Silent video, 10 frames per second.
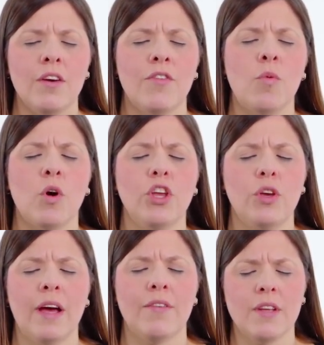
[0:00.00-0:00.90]
for what
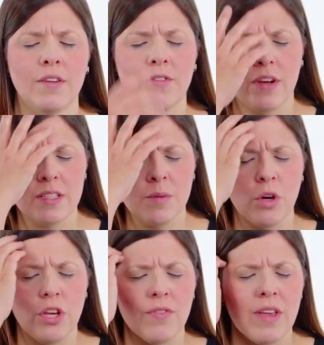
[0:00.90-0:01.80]
you have done for us and
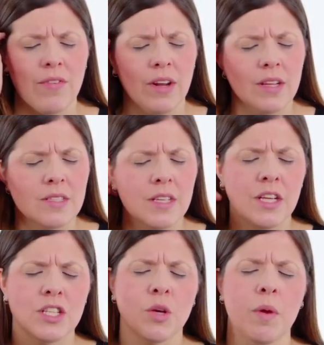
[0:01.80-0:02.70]
what you have given us.
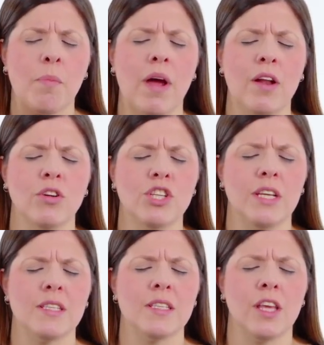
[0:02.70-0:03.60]
So we pray, Lord
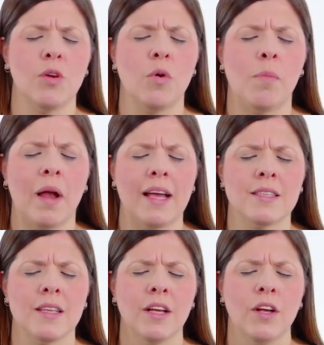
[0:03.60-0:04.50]
Jesus, that you will
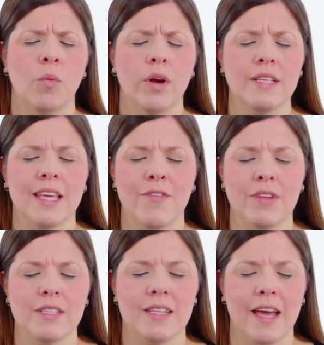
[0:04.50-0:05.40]
bless what is
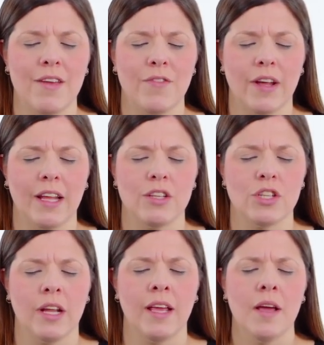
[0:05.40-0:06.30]
given today
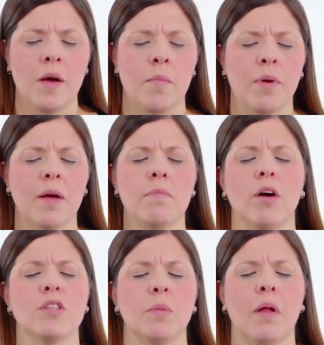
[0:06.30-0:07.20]
financially. Bring a
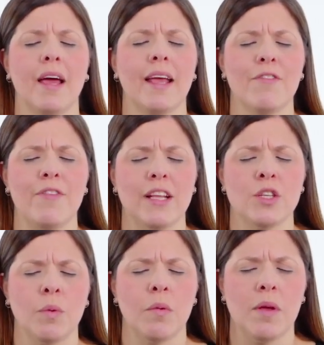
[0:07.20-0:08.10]
multiplying
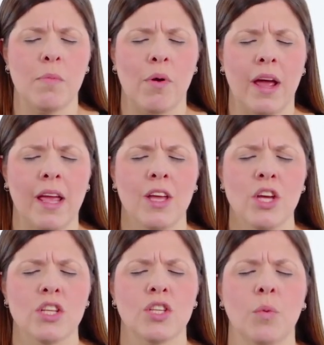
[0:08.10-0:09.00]
effect to it, we pray,
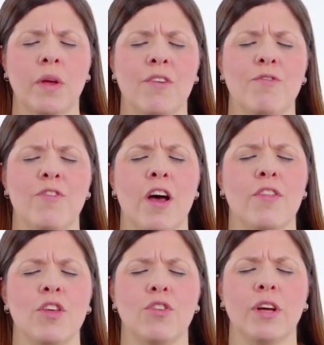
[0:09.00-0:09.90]
so that we can
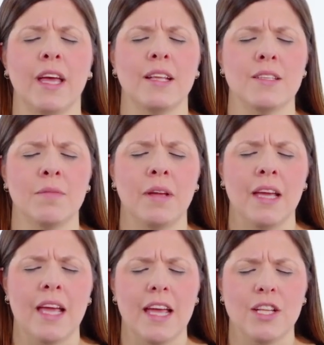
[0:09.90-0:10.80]
further your kingdom
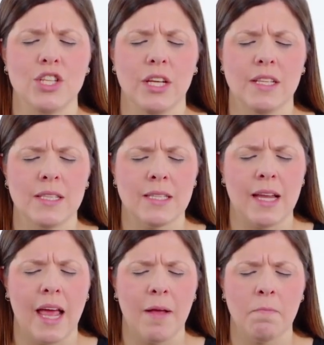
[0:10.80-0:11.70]
in
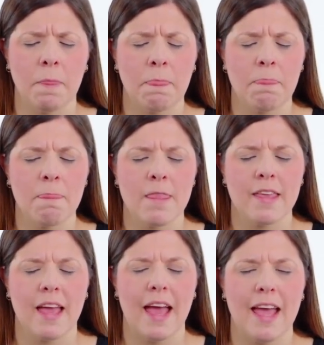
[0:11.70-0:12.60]
Jesus' name.
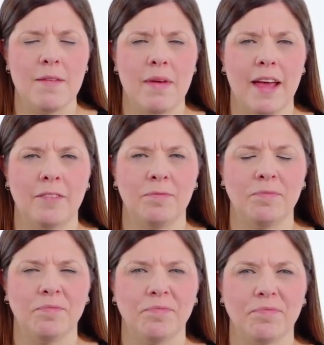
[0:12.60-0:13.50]
Amen.
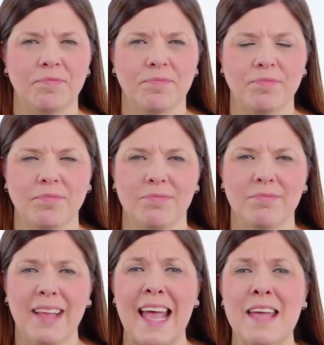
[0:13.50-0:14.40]

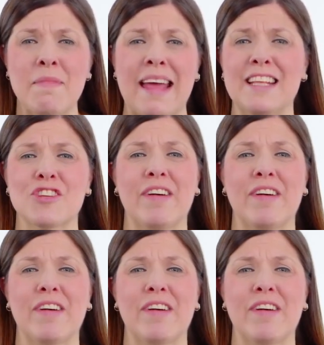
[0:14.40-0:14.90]
Amen. It's